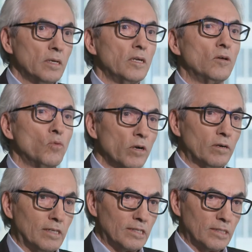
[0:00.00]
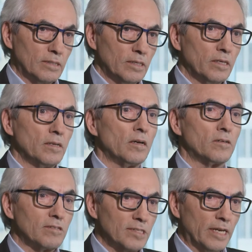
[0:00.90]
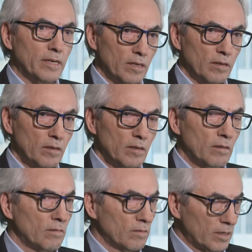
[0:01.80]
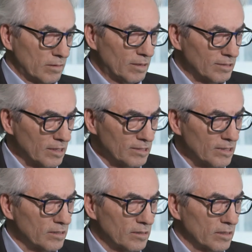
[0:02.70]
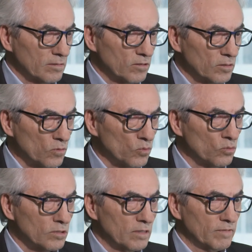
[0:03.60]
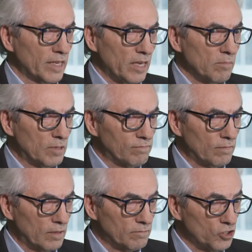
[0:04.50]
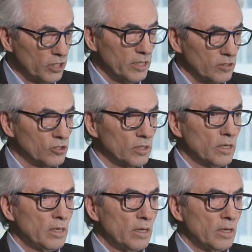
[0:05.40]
an awareness and understanding that, as I said, that the rules of the game have, have changed